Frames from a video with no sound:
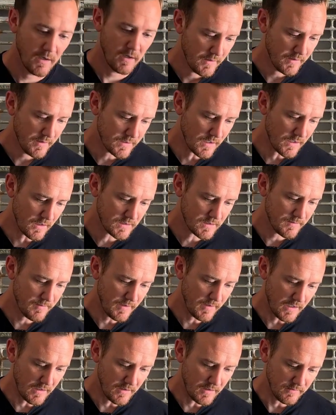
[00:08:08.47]
that talks
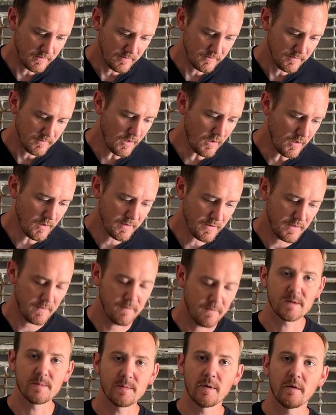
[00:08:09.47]
about all the
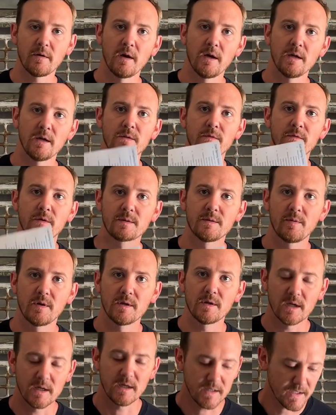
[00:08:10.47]
different spring rates for the springs I